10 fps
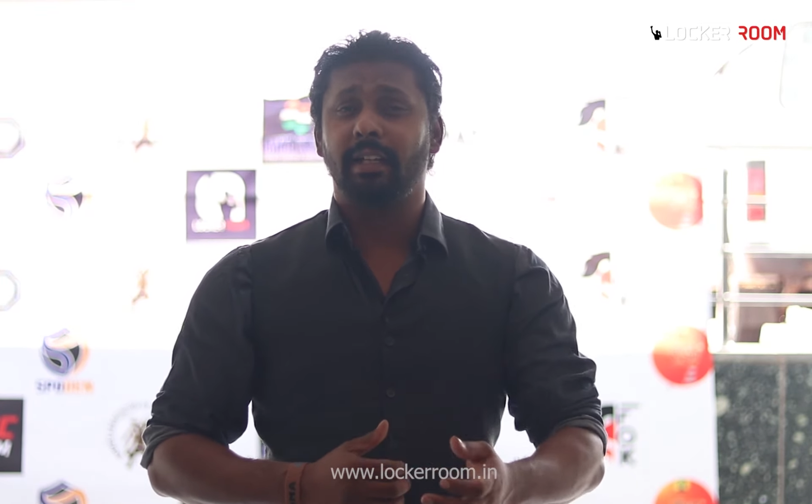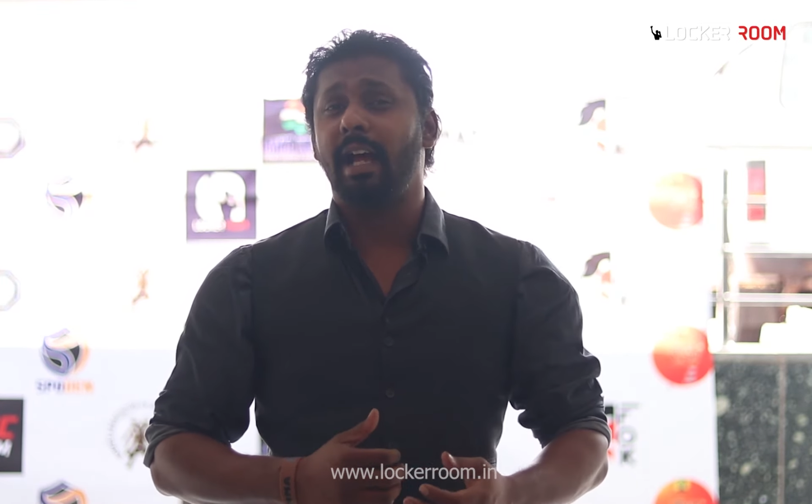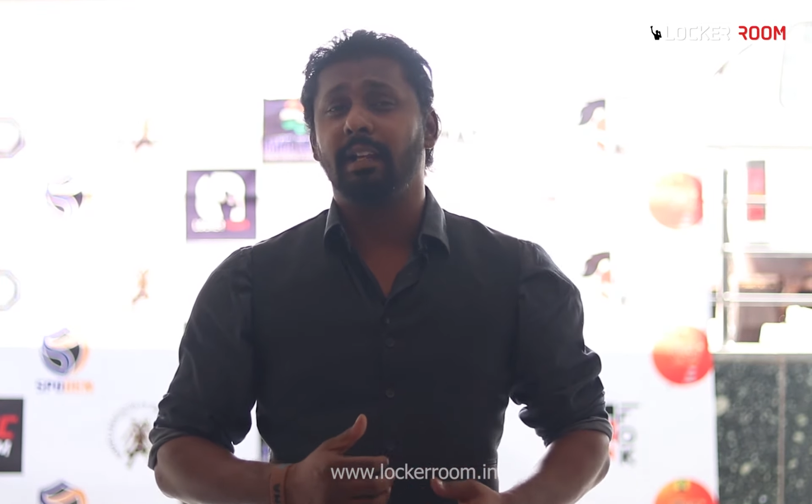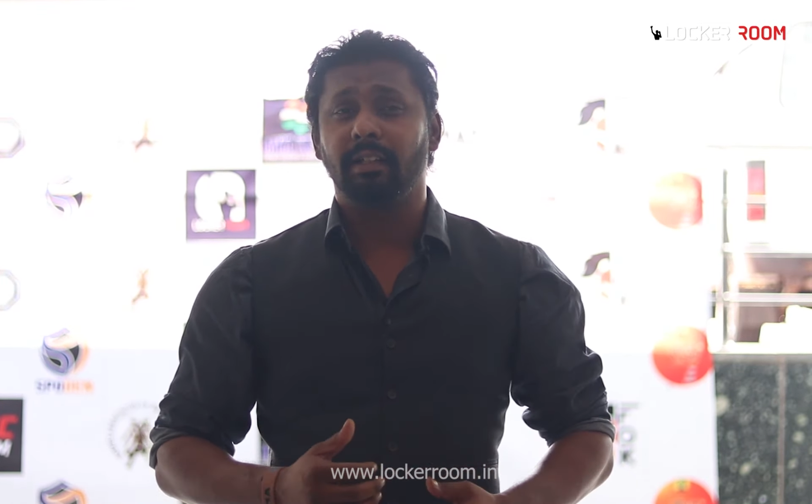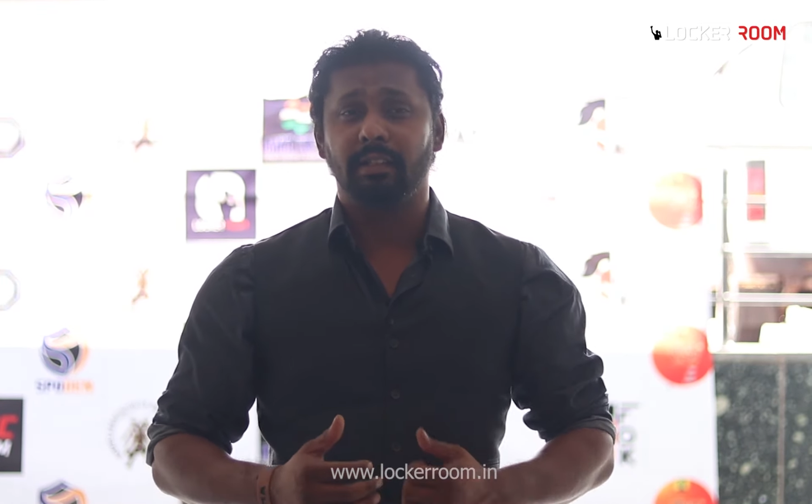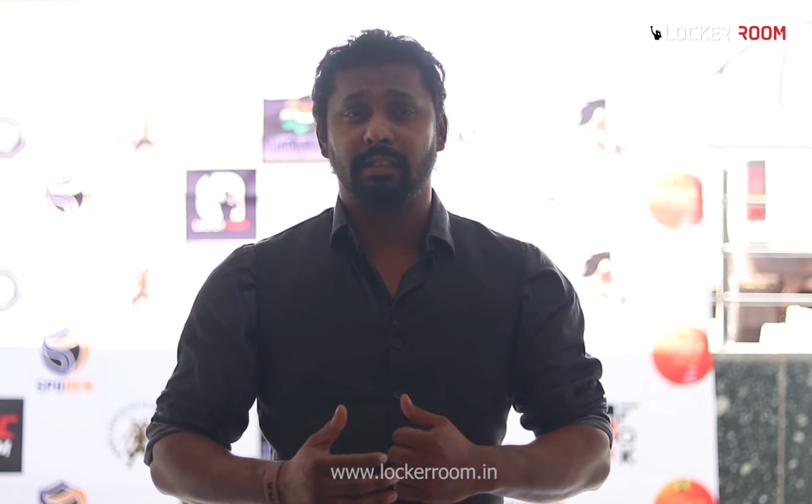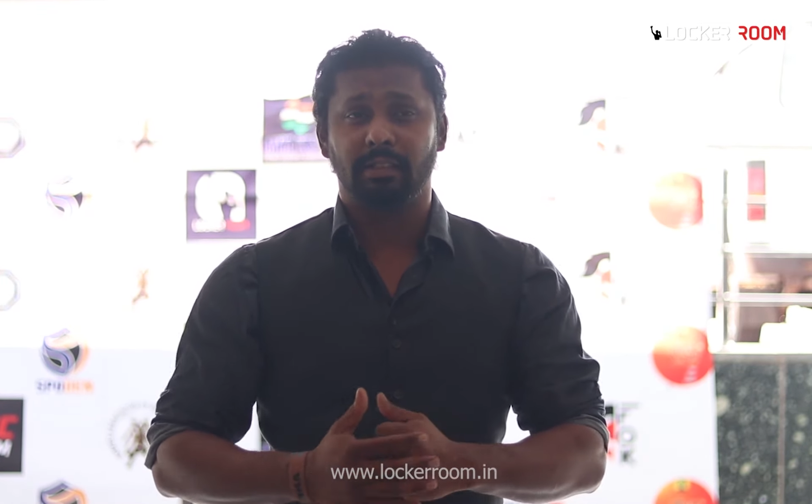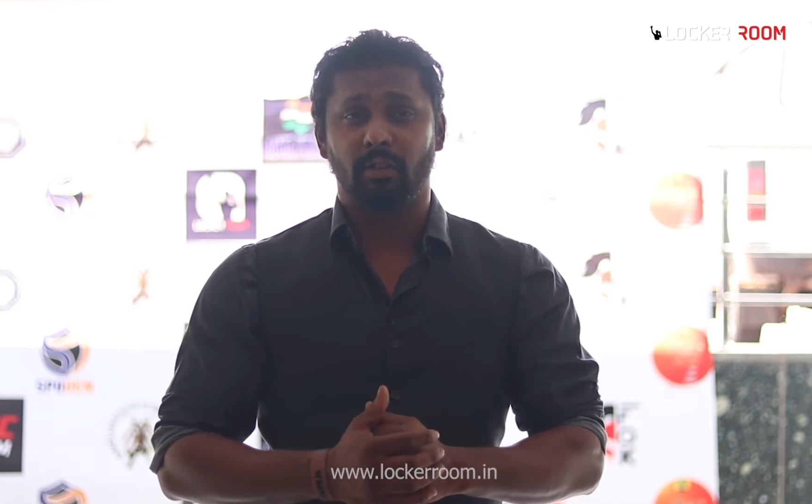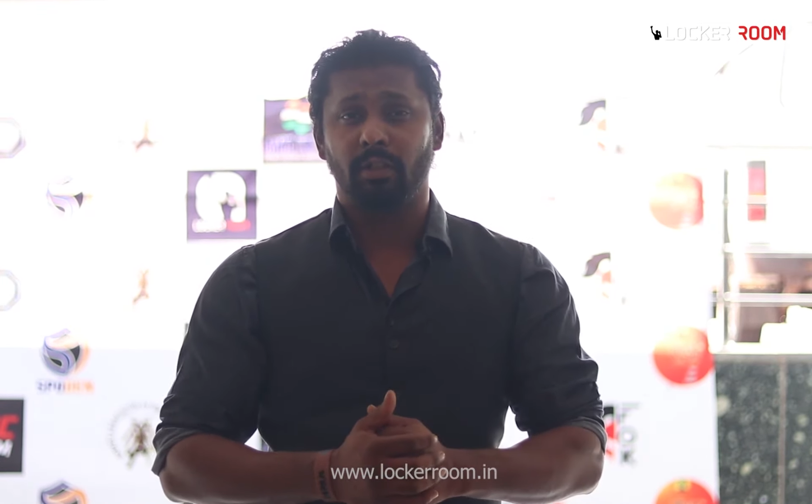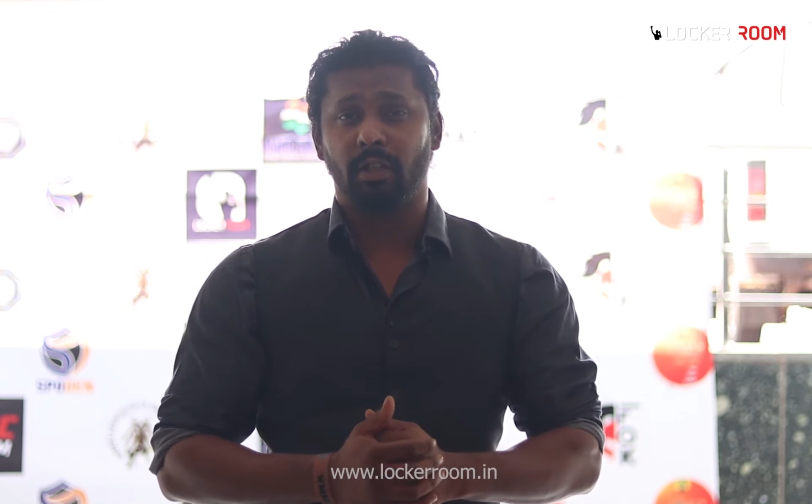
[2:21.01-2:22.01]
talent has
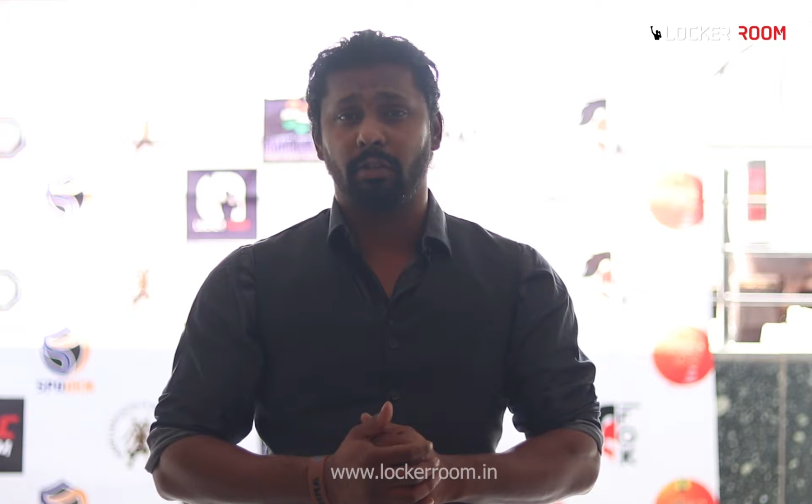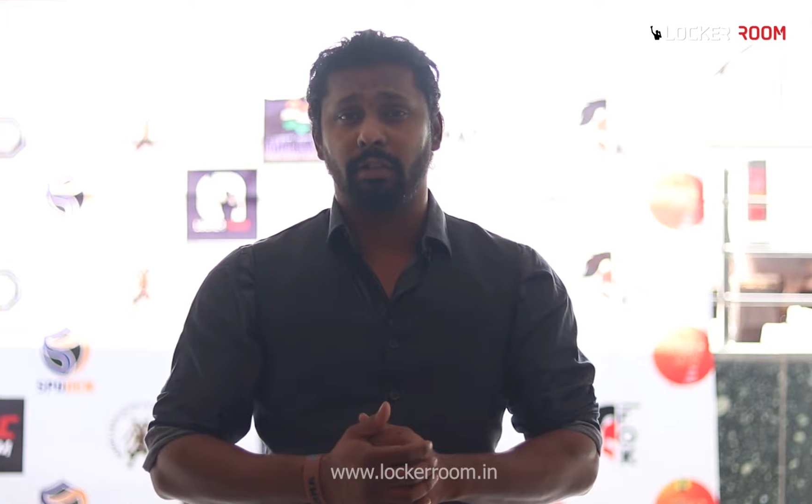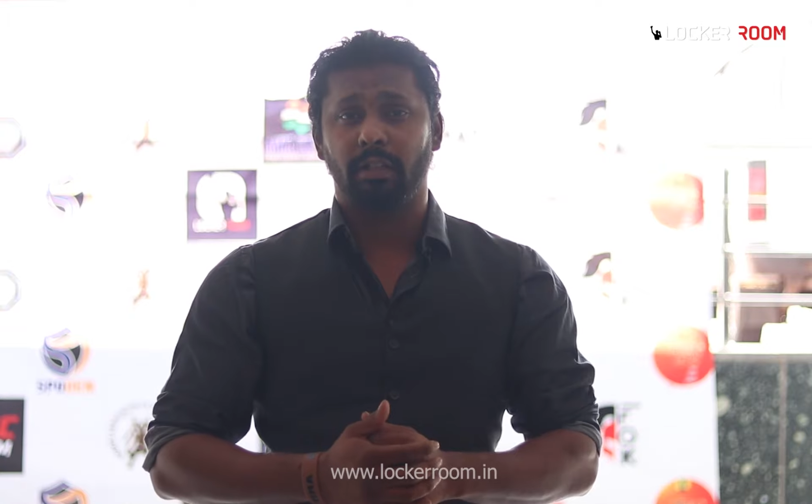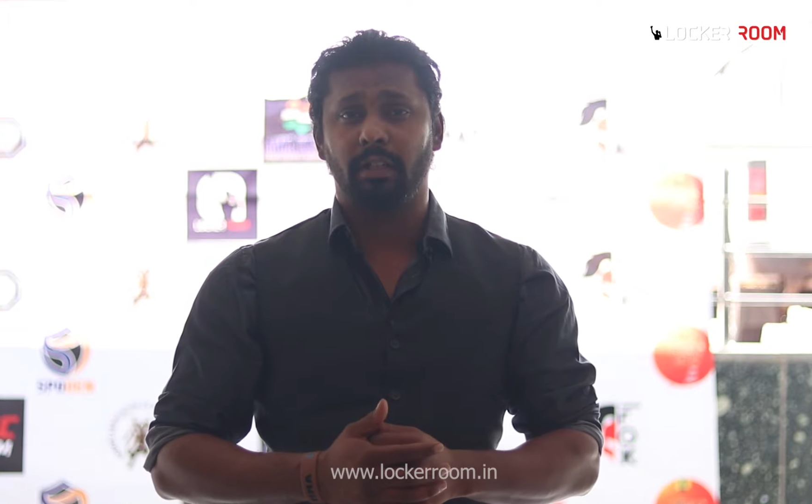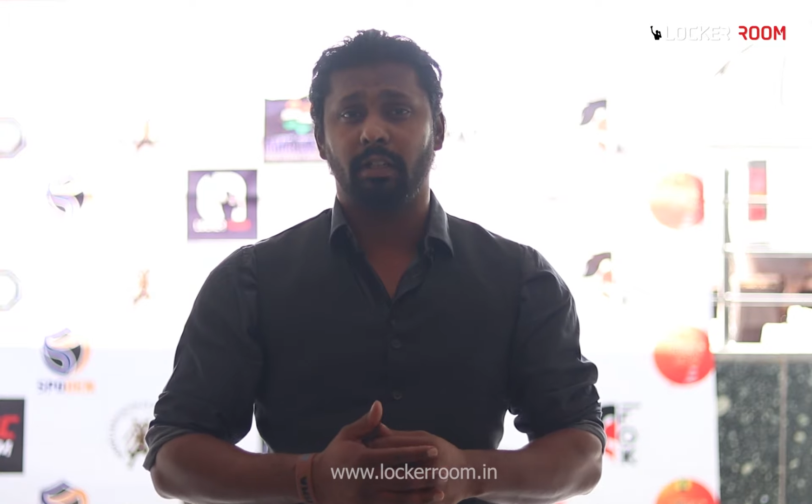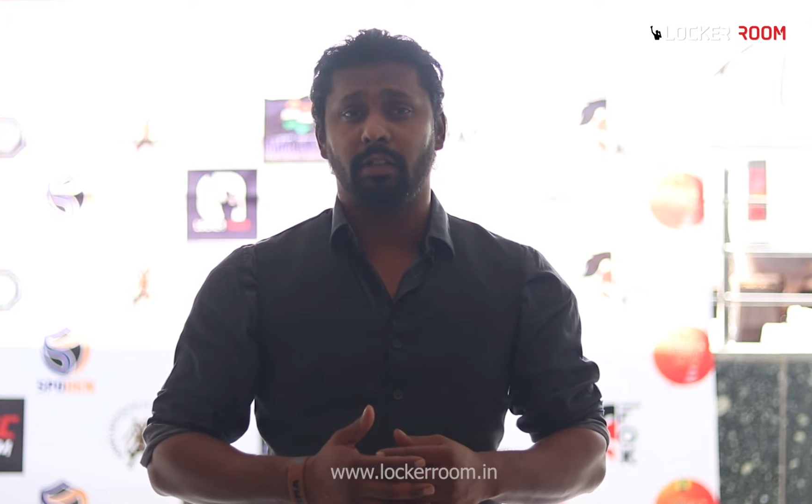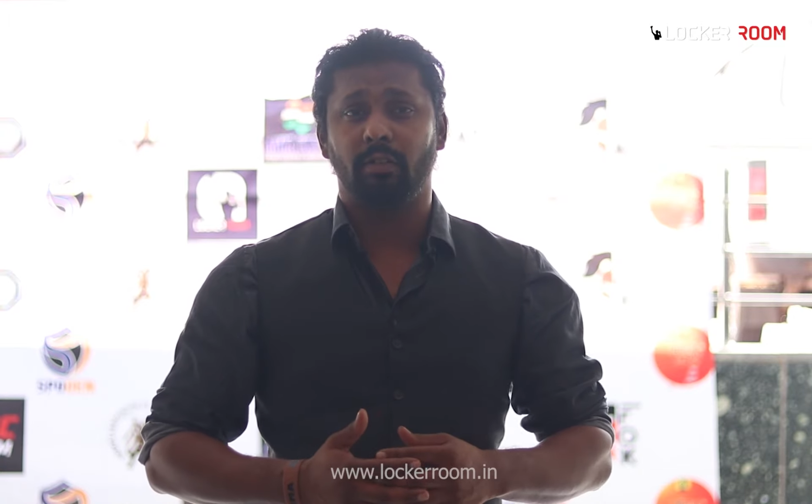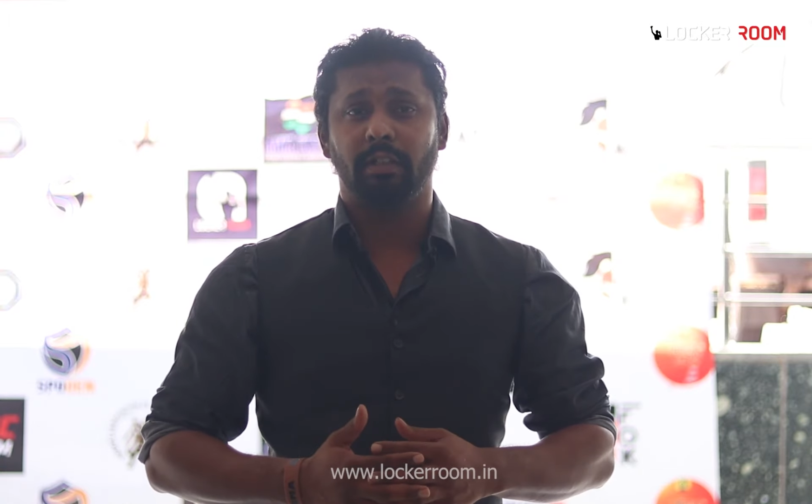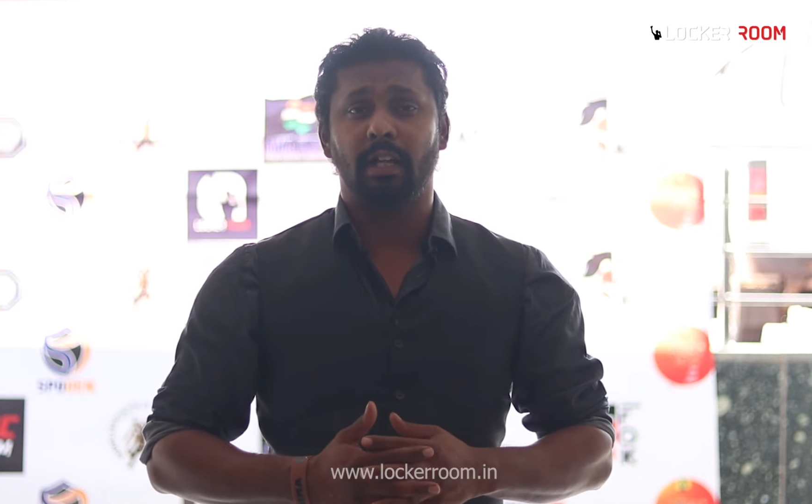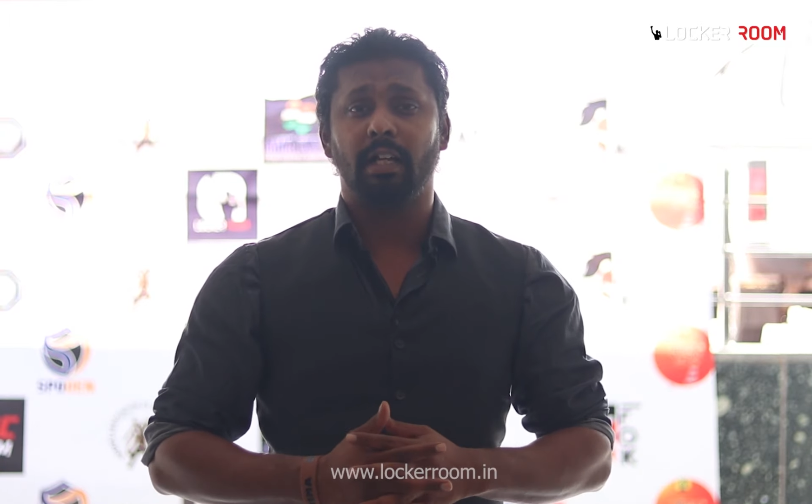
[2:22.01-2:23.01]
shown out
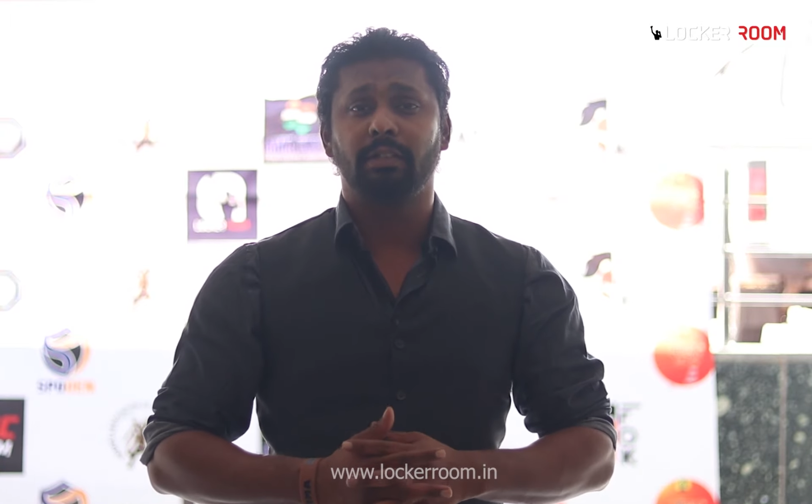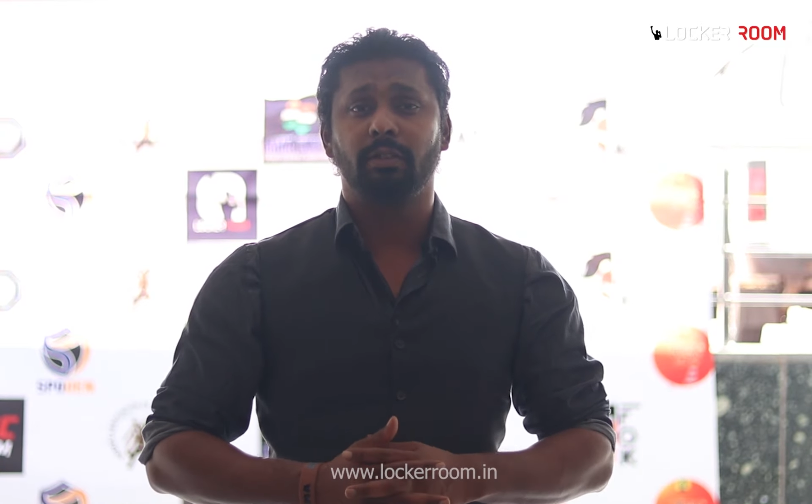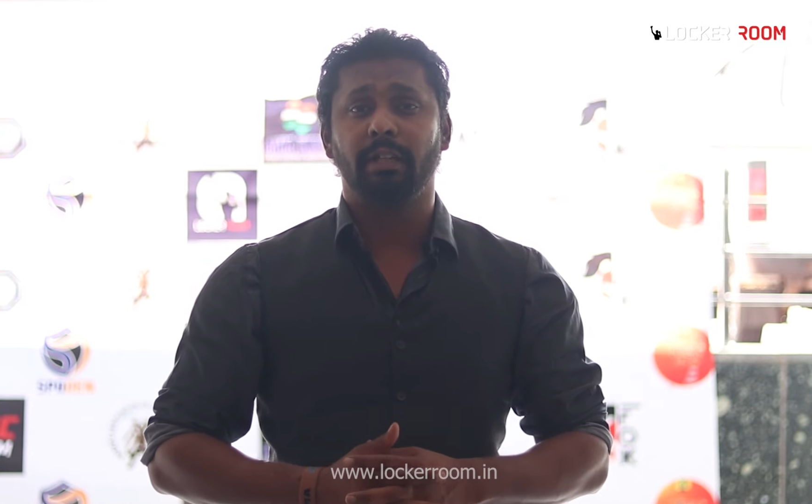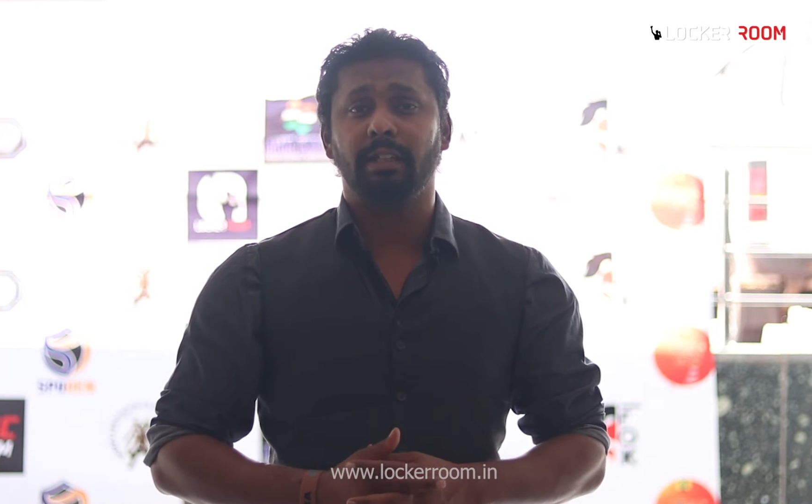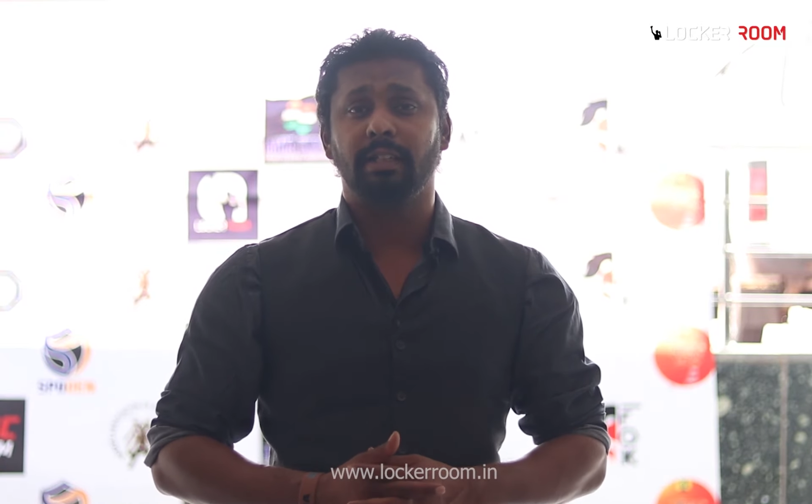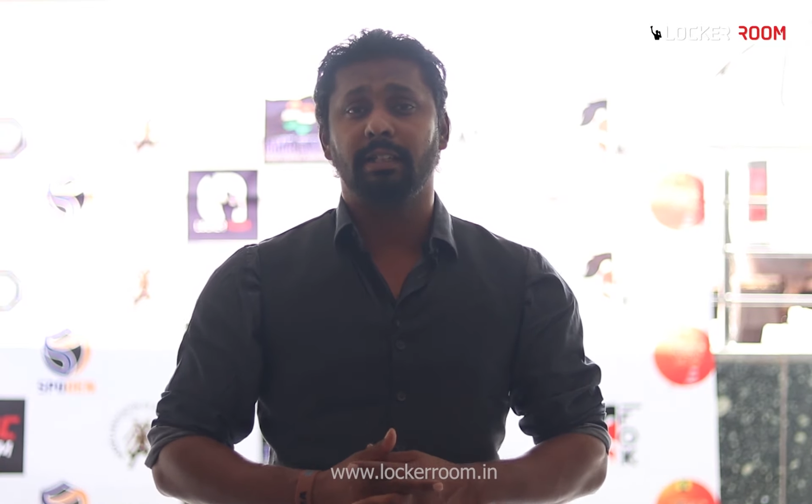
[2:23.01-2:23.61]
over the last 2 days,